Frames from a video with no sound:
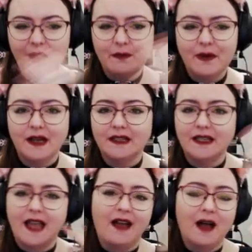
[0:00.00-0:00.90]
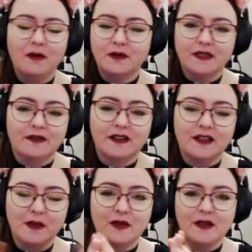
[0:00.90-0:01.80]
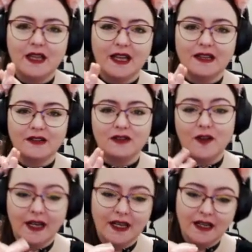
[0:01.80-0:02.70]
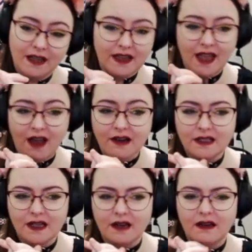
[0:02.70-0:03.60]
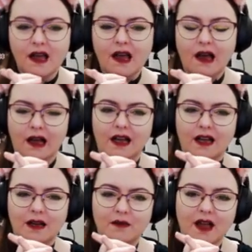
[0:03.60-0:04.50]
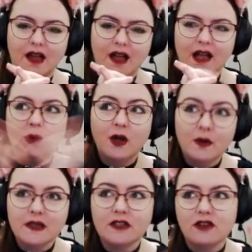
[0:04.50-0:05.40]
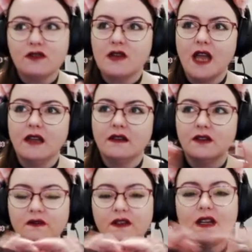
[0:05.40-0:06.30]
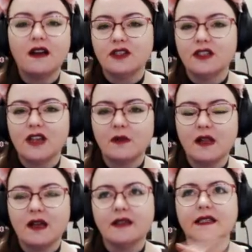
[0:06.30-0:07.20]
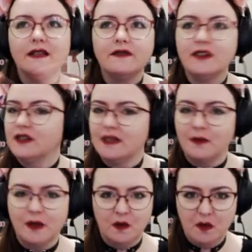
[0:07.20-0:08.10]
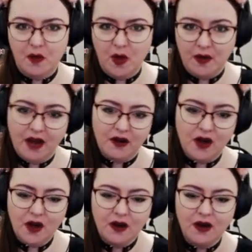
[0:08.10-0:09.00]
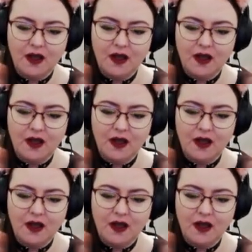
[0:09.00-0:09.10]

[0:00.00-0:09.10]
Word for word: But yeah, I will definitely be looking at creating another character. Um, I'm hoping to create sort of an archetype class. I'd love to do something with a bow and arrow.